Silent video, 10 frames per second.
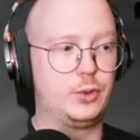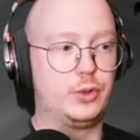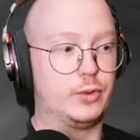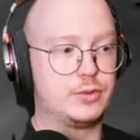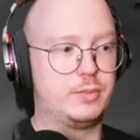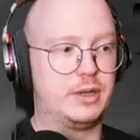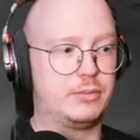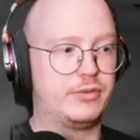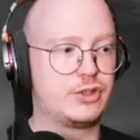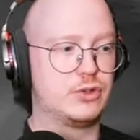who you know has been a
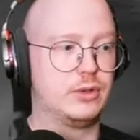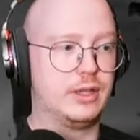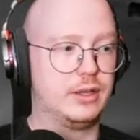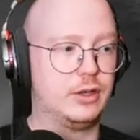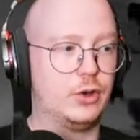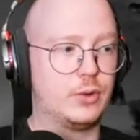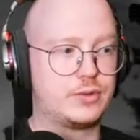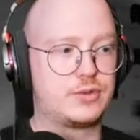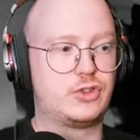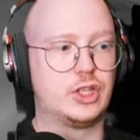professional and, and
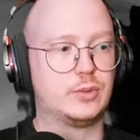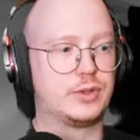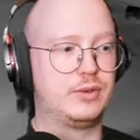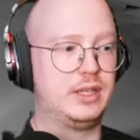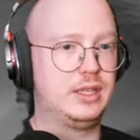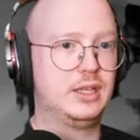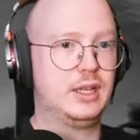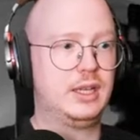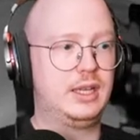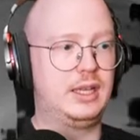knows general 3D
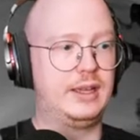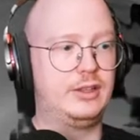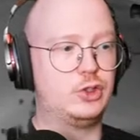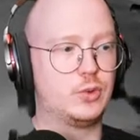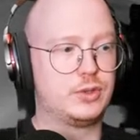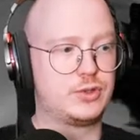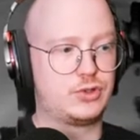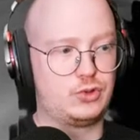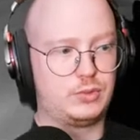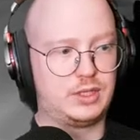don't
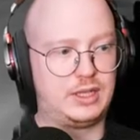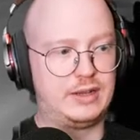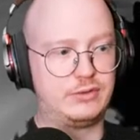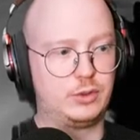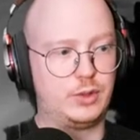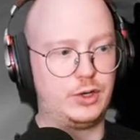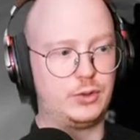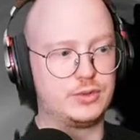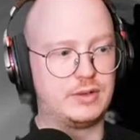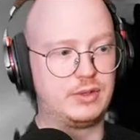assume that everyone
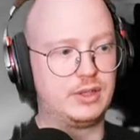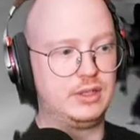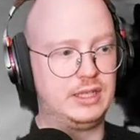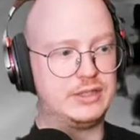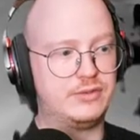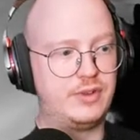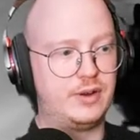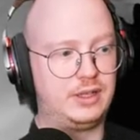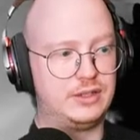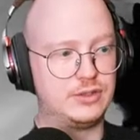knows everything. It's
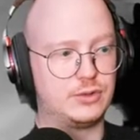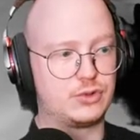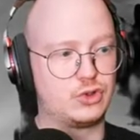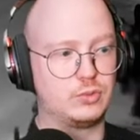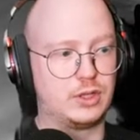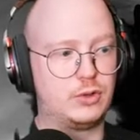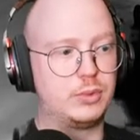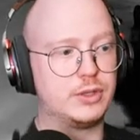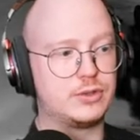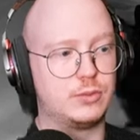very easy to assume that, oh,
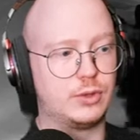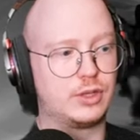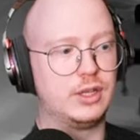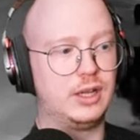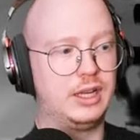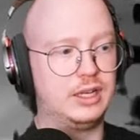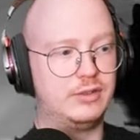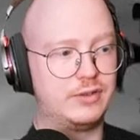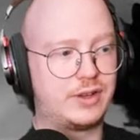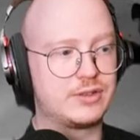because you're working in the
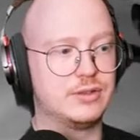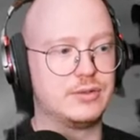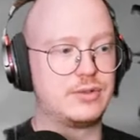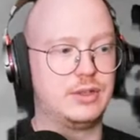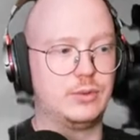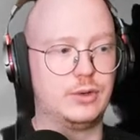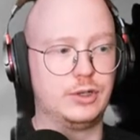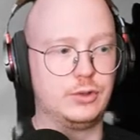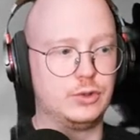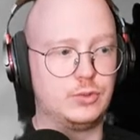VFX industry or
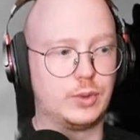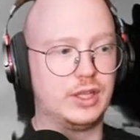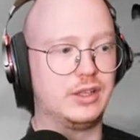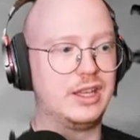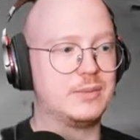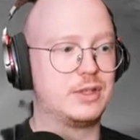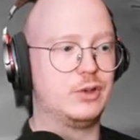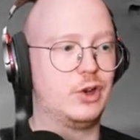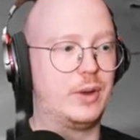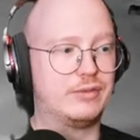you work in games, that
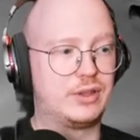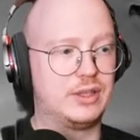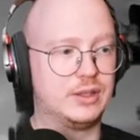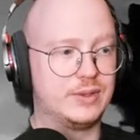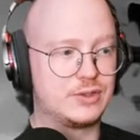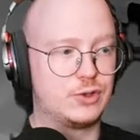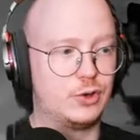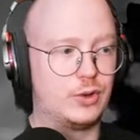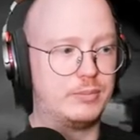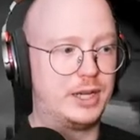you know everything there is to
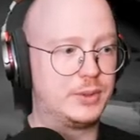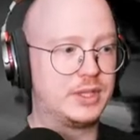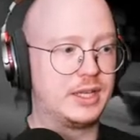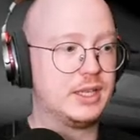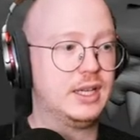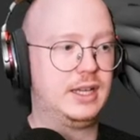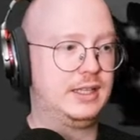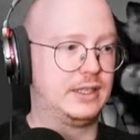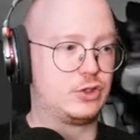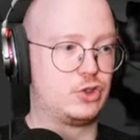know about that.
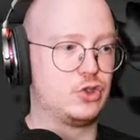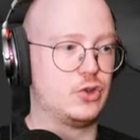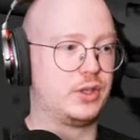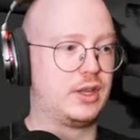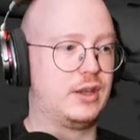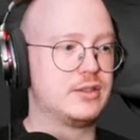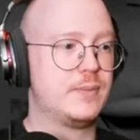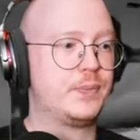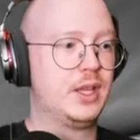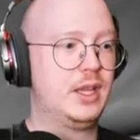That's just not the case.
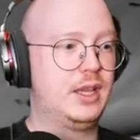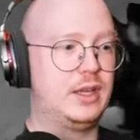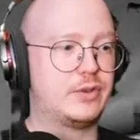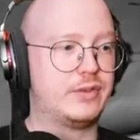If